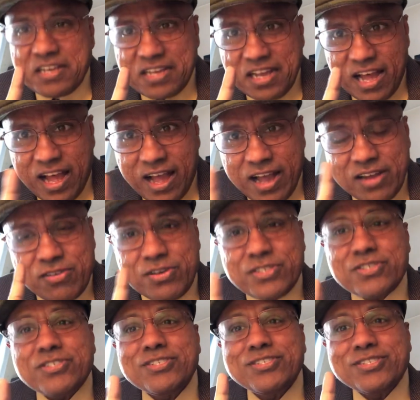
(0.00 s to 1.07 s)

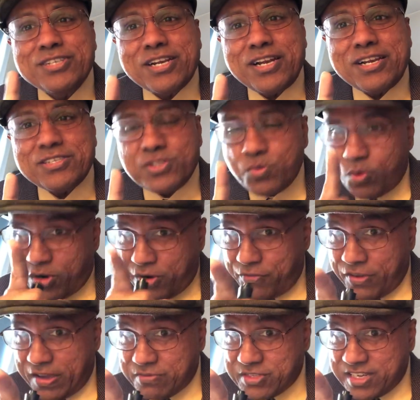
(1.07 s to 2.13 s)
Congress declares the war.
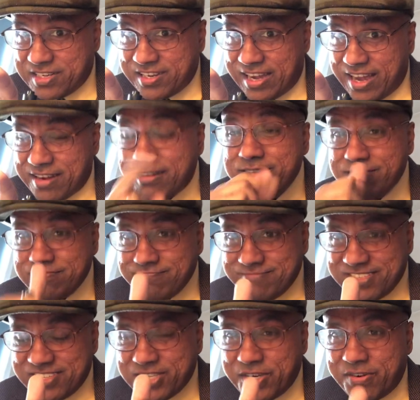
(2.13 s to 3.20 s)
If you have said Congress,
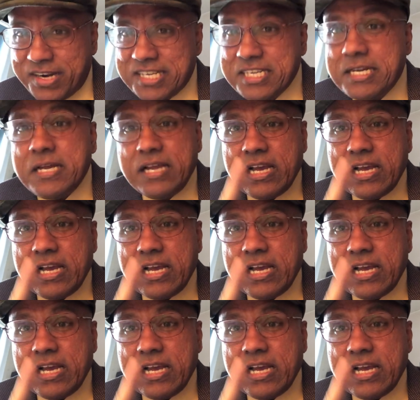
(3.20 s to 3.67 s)
that's correct.